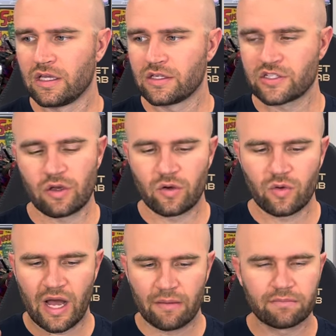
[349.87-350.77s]
So
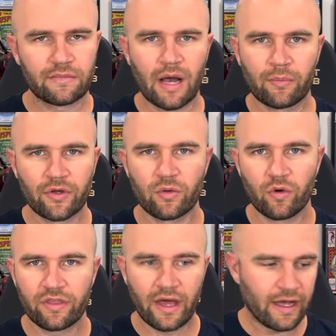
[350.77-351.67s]
I'm I'm good
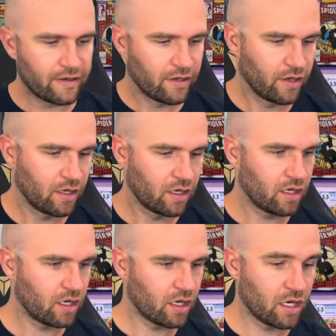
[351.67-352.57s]
with that.
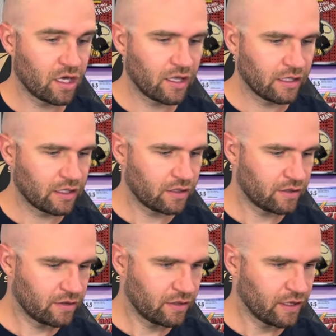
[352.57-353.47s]
Uh,
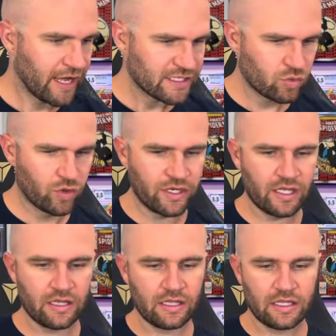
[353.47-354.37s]
the last one
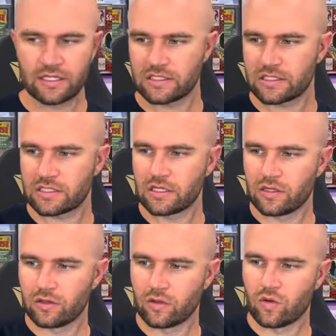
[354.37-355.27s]
in this
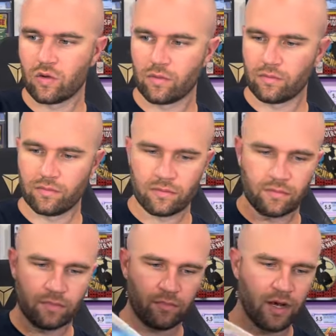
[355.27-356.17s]
little
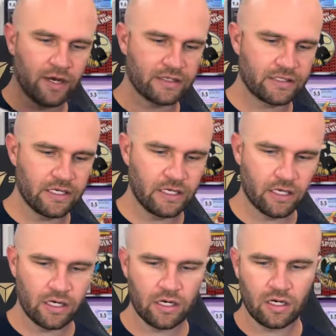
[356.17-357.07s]
box
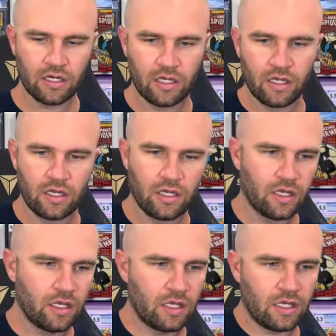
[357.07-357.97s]
here
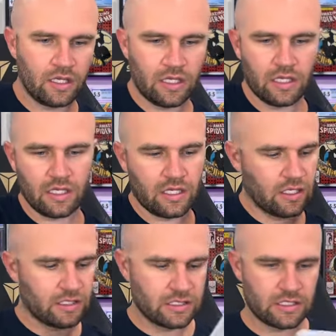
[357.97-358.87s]

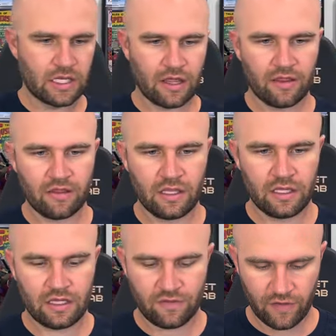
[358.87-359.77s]
is
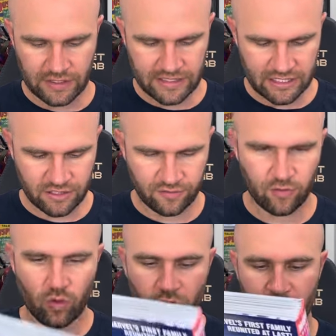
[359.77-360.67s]
the Fantastic
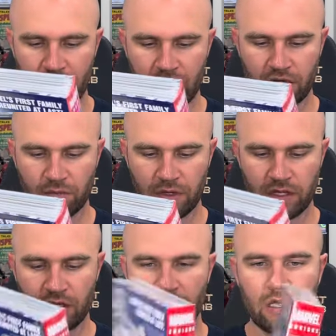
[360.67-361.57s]
Four
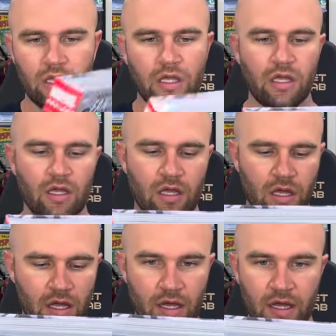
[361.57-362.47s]
Hickman
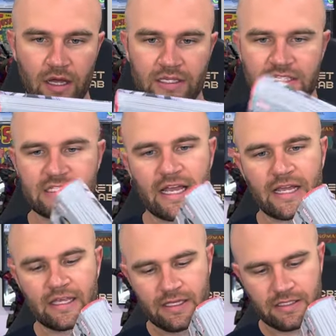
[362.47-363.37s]
uh,
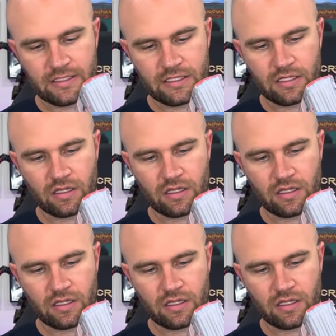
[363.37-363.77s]
second